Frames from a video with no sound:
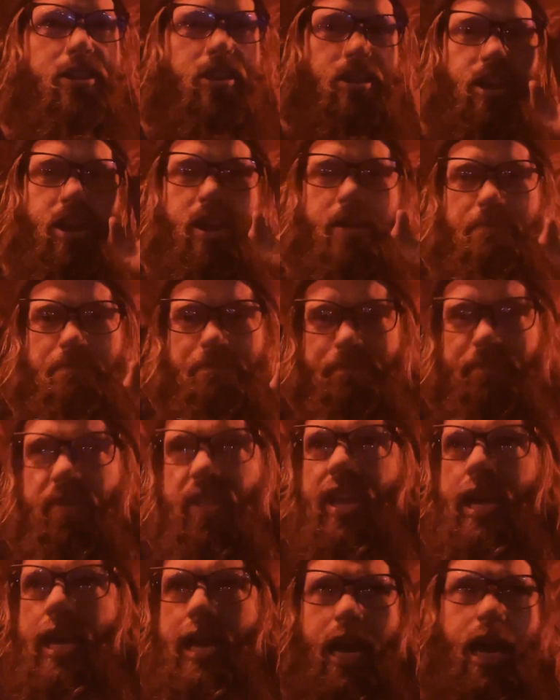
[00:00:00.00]
Hey,
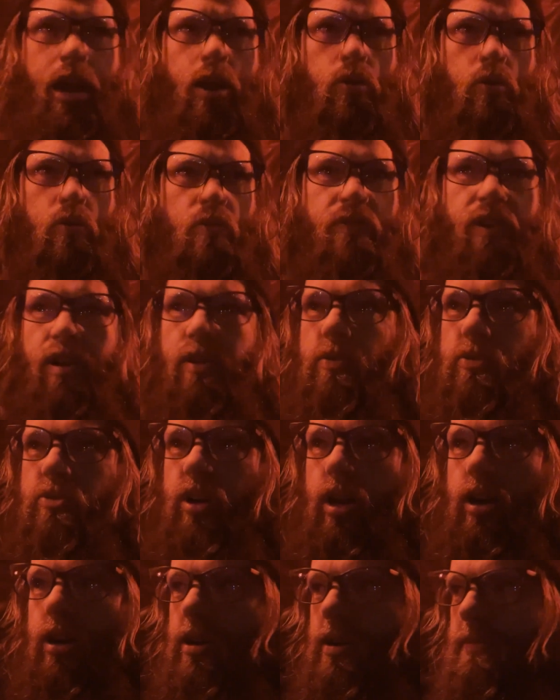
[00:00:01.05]
hello, fellow
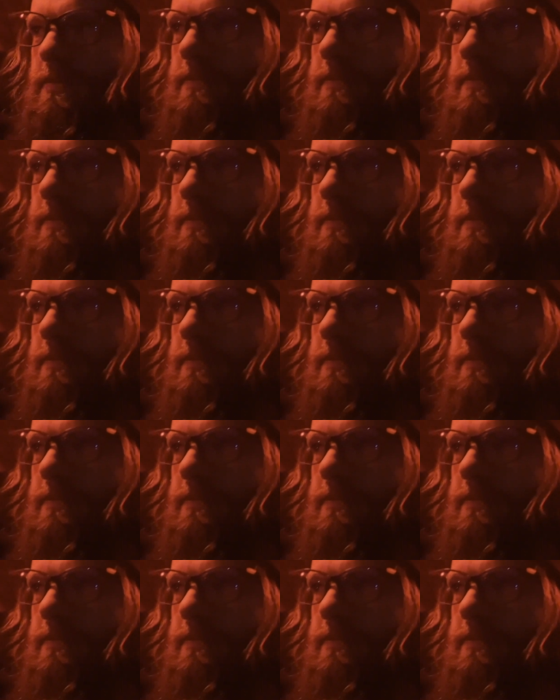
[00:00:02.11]
trucker.